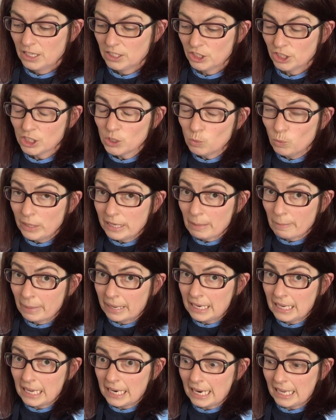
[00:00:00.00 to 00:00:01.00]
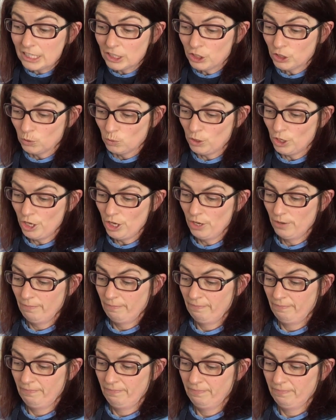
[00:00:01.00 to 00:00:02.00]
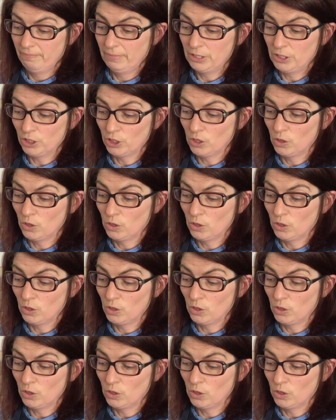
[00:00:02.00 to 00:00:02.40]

Just wait a minute and I'll show you, Mr.